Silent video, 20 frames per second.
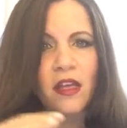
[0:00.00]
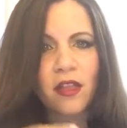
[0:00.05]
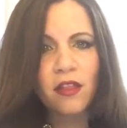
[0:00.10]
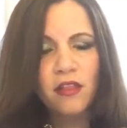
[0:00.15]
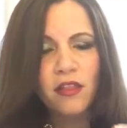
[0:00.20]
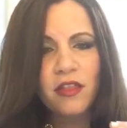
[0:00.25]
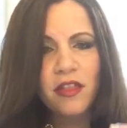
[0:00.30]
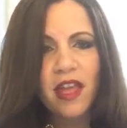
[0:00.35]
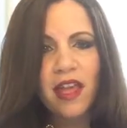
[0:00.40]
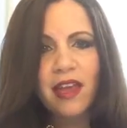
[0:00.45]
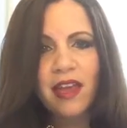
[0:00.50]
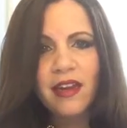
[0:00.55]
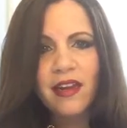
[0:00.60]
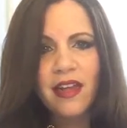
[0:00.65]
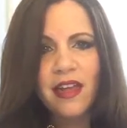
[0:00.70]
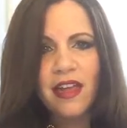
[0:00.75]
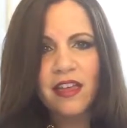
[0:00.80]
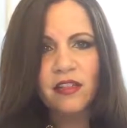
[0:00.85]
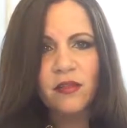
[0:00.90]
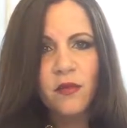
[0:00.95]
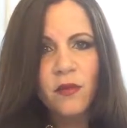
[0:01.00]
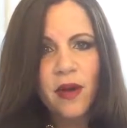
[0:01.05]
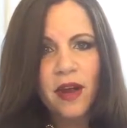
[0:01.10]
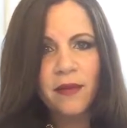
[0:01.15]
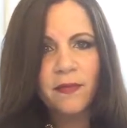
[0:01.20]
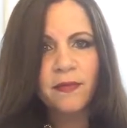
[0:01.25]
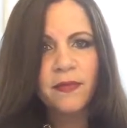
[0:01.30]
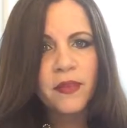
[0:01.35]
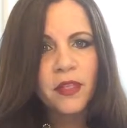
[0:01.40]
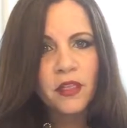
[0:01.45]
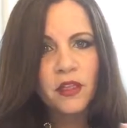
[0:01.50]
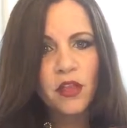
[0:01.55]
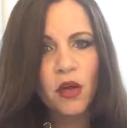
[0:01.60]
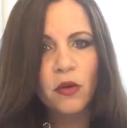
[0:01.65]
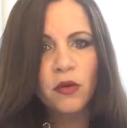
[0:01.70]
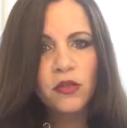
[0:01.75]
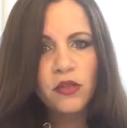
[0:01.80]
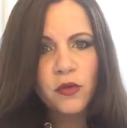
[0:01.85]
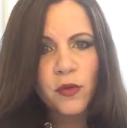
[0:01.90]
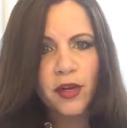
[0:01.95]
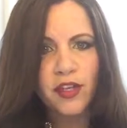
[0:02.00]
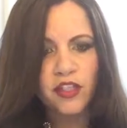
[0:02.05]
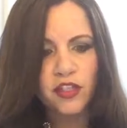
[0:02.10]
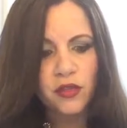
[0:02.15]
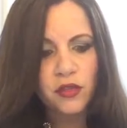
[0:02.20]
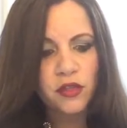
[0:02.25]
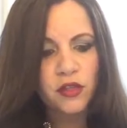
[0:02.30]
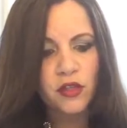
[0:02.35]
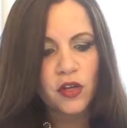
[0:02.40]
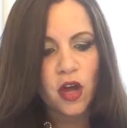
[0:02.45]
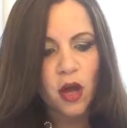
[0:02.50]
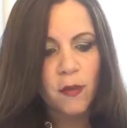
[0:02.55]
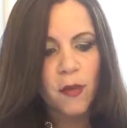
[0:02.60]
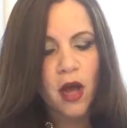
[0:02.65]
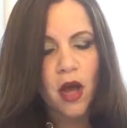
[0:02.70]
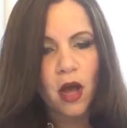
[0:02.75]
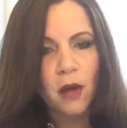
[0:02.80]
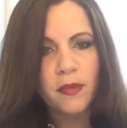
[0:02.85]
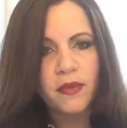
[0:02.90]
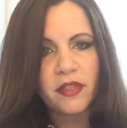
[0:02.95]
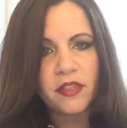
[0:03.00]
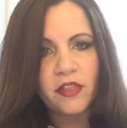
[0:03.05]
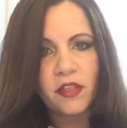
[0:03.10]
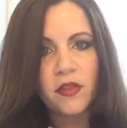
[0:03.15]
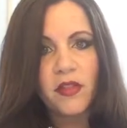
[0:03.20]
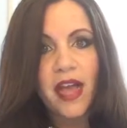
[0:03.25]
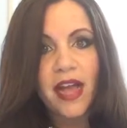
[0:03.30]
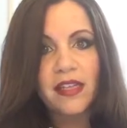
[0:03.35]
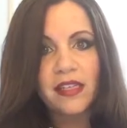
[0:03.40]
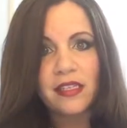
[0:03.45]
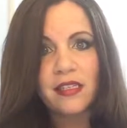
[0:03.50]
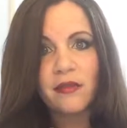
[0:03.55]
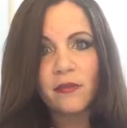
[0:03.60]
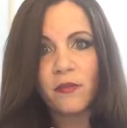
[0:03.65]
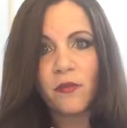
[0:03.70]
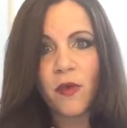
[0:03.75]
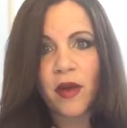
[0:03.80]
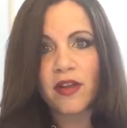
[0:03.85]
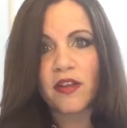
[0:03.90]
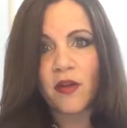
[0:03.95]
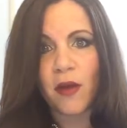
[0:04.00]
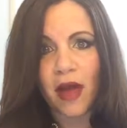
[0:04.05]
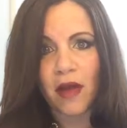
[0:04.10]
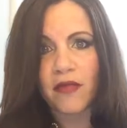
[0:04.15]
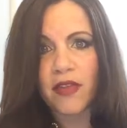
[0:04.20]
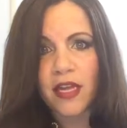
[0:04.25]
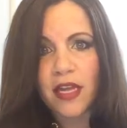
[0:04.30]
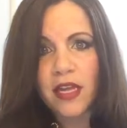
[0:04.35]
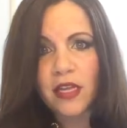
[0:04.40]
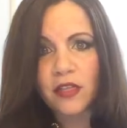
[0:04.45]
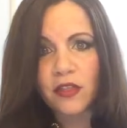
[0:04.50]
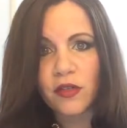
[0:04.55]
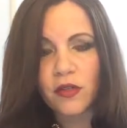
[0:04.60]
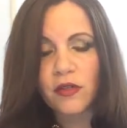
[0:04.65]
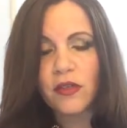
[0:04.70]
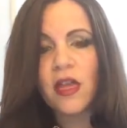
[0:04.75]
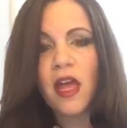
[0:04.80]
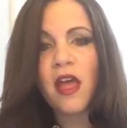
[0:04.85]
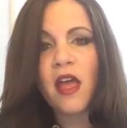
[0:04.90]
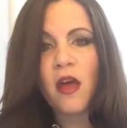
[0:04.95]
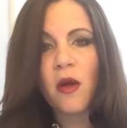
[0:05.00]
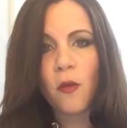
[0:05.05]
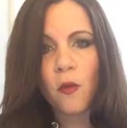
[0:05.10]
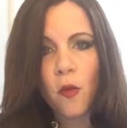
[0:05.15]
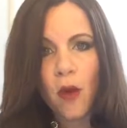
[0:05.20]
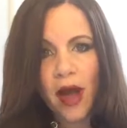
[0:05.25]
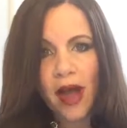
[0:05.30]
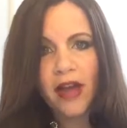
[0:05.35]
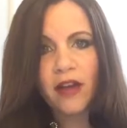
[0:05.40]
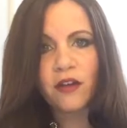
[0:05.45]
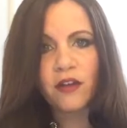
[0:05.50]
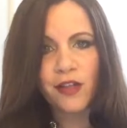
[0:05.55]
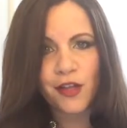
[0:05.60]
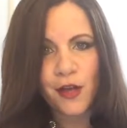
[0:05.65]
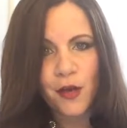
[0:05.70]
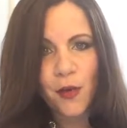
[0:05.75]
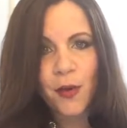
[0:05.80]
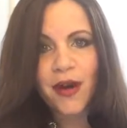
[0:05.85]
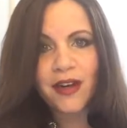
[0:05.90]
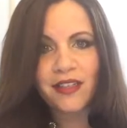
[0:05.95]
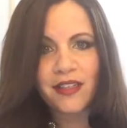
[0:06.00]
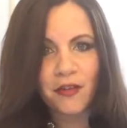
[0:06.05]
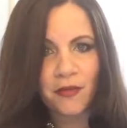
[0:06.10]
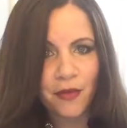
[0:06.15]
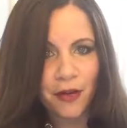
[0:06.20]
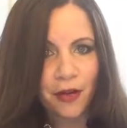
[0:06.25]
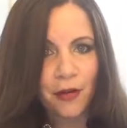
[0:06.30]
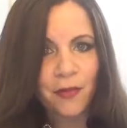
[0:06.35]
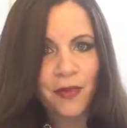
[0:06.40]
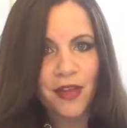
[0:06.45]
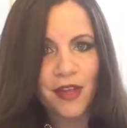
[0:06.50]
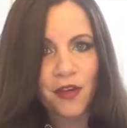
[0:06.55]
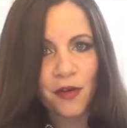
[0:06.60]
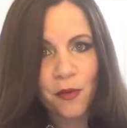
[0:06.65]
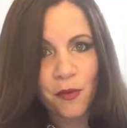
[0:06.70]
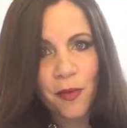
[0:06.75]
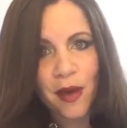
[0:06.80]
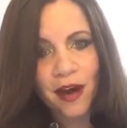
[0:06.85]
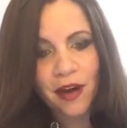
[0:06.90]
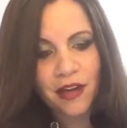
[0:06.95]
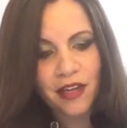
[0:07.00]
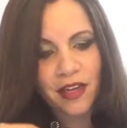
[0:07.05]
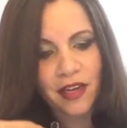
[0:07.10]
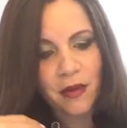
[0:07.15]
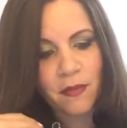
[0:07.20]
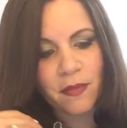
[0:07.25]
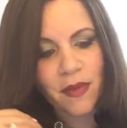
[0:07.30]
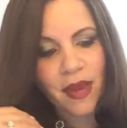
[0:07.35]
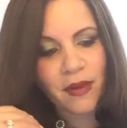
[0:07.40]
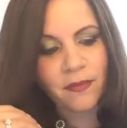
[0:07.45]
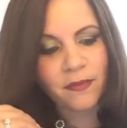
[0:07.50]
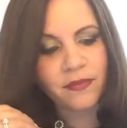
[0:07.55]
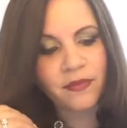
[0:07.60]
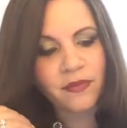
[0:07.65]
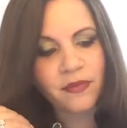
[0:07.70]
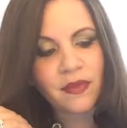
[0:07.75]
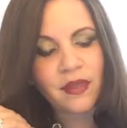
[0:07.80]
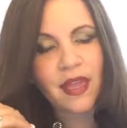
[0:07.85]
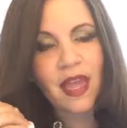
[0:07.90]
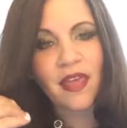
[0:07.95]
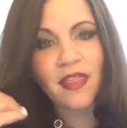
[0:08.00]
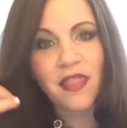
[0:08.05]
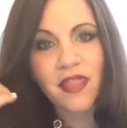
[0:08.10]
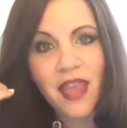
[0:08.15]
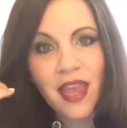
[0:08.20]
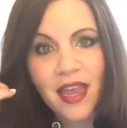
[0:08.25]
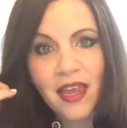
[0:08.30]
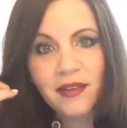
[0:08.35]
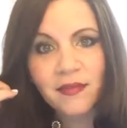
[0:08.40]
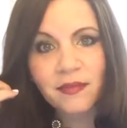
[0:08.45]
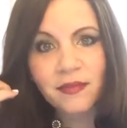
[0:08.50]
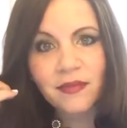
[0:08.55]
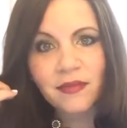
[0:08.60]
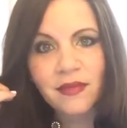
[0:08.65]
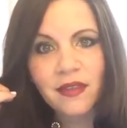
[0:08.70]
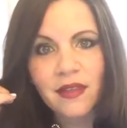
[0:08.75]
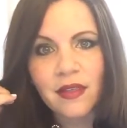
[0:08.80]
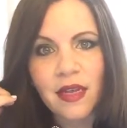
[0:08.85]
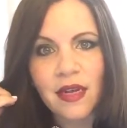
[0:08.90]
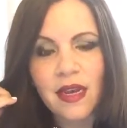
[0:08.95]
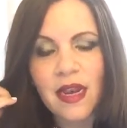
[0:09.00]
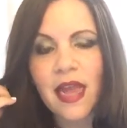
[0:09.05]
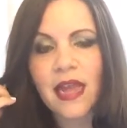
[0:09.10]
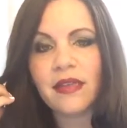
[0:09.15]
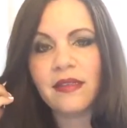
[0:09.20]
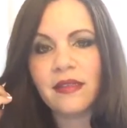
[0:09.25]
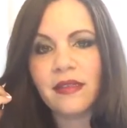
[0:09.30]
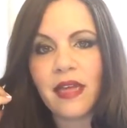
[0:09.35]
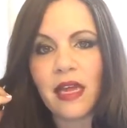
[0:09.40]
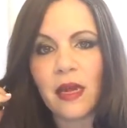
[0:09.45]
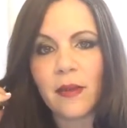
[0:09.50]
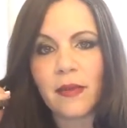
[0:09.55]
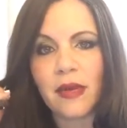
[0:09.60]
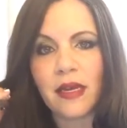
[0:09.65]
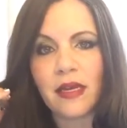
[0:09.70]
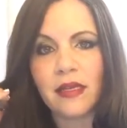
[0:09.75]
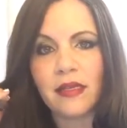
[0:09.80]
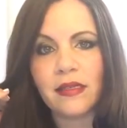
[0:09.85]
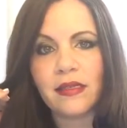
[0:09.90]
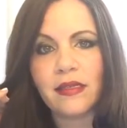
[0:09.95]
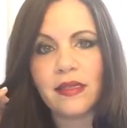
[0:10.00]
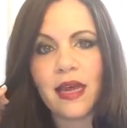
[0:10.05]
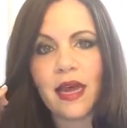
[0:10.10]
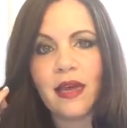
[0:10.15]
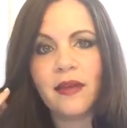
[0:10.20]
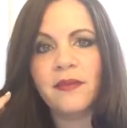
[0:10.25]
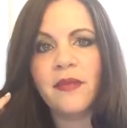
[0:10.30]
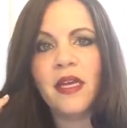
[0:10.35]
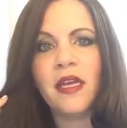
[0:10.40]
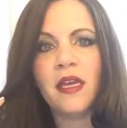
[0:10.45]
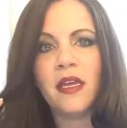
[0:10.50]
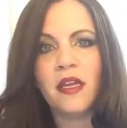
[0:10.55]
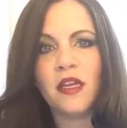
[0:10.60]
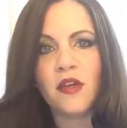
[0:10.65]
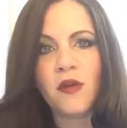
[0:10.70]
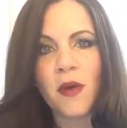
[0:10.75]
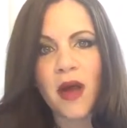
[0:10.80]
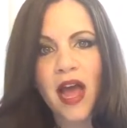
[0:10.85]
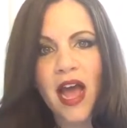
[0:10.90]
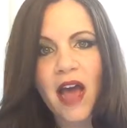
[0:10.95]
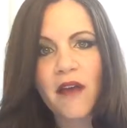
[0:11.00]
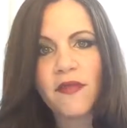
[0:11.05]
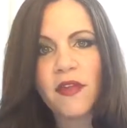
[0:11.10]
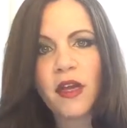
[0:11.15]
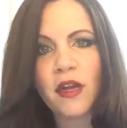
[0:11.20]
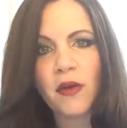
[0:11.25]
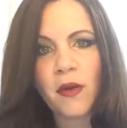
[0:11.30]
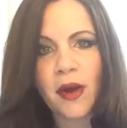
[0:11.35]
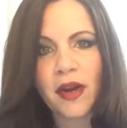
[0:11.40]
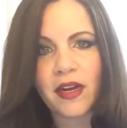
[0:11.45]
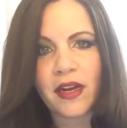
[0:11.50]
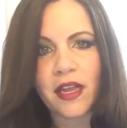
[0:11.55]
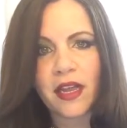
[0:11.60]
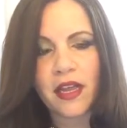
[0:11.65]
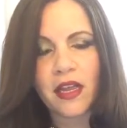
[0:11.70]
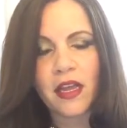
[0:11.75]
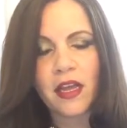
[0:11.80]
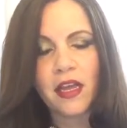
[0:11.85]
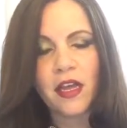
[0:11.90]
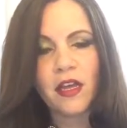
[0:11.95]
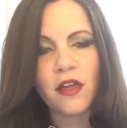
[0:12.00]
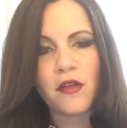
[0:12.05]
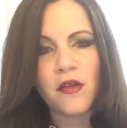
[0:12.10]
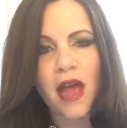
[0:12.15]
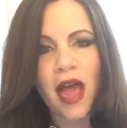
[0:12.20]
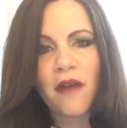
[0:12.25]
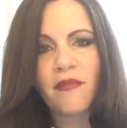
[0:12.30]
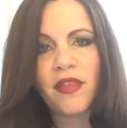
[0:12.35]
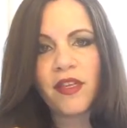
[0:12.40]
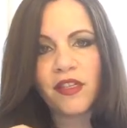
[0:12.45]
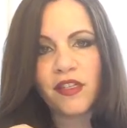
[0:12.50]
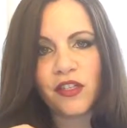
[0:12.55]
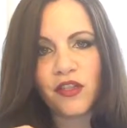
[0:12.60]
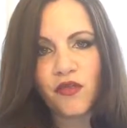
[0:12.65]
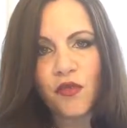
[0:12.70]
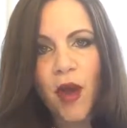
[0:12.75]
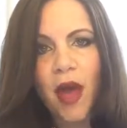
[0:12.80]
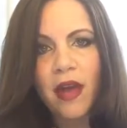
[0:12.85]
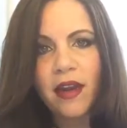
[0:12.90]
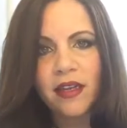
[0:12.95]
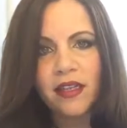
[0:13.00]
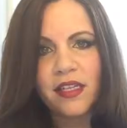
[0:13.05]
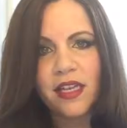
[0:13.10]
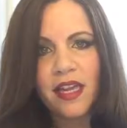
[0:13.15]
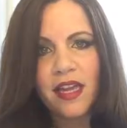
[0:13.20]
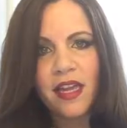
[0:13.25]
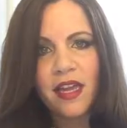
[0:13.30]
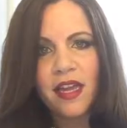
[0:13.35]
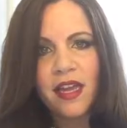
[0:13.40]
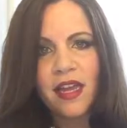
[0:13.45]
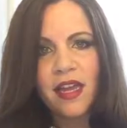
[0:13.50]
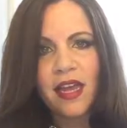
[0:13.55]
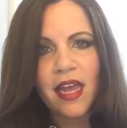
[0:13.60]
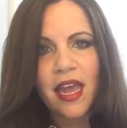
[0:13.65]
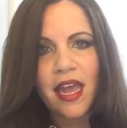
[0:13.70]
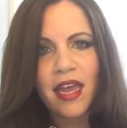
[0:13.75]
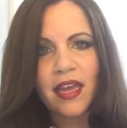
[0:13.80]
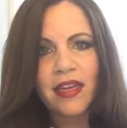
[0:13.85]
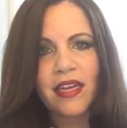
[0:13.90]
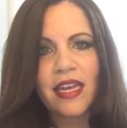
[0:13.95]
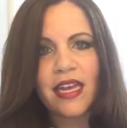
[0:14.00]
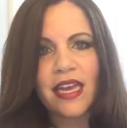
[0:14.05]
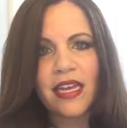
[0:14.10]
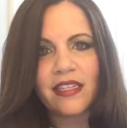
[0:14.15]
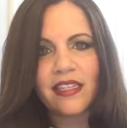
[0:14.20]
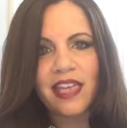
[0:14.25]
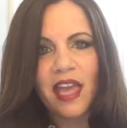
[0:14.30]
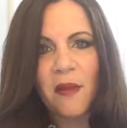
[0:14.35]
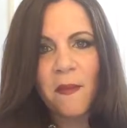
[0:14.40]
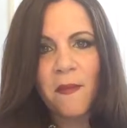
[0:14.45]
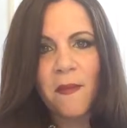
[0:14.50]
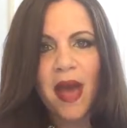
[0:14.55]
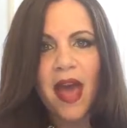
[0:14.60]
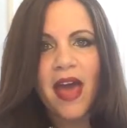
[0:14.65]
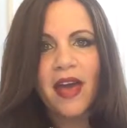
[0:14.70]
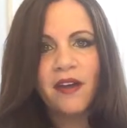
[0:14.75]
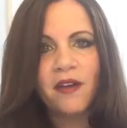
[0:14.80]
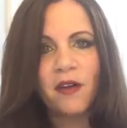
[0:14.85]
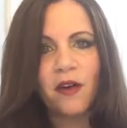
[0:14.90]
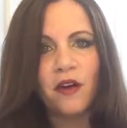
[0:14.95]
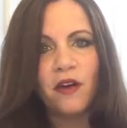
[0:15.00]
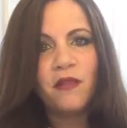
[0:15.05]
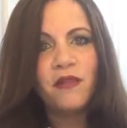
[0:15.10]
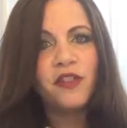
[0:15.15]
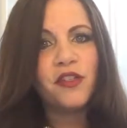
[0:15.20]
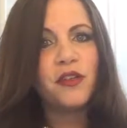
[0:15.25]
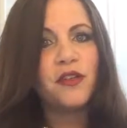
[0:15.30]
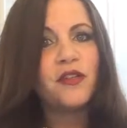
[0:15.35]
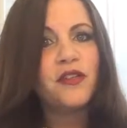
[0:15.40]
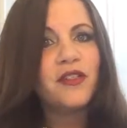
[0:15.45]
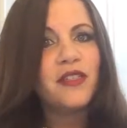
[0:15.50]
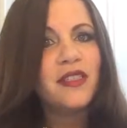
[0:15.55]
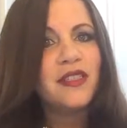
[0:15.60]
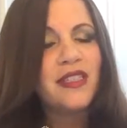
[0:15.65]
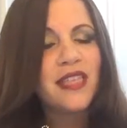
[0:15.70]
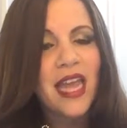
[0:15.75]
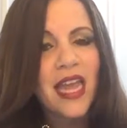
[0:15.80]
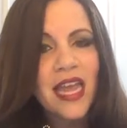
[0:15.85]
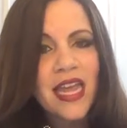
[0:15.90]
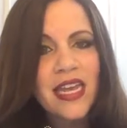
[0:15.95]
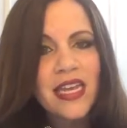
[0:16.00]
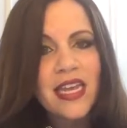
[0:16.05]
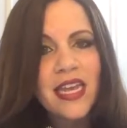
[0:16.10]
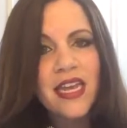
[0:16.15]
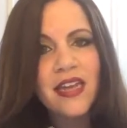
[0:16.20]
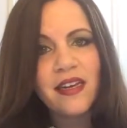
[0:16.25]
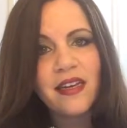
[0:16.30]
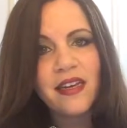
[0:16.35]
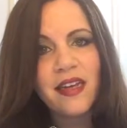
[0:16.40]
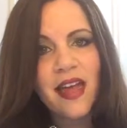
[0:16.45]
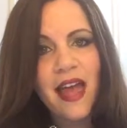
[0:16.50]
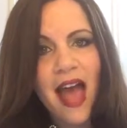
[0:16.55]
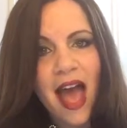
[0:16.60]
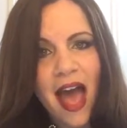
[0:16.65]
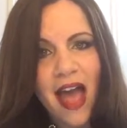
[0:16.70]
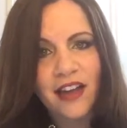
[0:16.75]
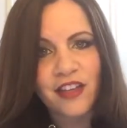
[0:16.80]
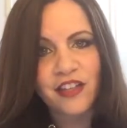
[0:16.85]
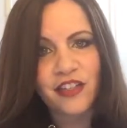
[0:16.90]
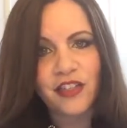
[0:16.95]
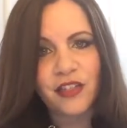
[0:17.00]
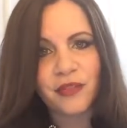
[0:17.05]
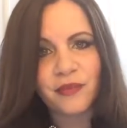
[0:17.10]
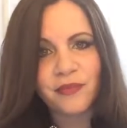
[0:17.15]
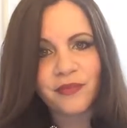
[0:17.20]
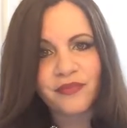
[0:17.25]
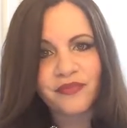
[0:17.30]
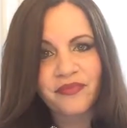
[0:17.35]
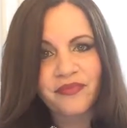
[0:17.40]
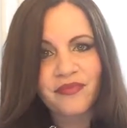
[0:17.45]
Then is when those questions come up. So that's when you have the issues while you are developing your marketing plan. And then the next step is that you have the clarity, you have the strategy, and it's a matter of just taking action.